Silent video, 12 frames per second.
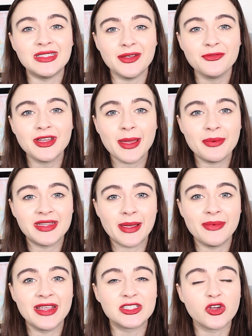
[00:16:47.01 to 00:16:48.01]
different
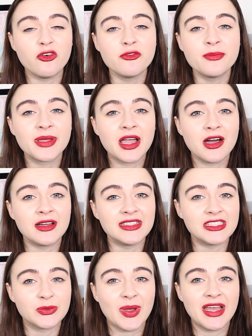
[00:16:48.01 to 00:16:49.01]
epidemics of the
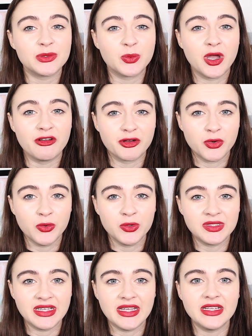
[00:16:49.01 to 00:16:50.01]
Picardy sweat were
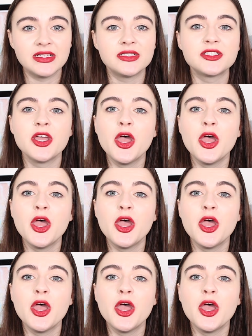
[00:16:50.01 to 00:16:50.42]
recorded,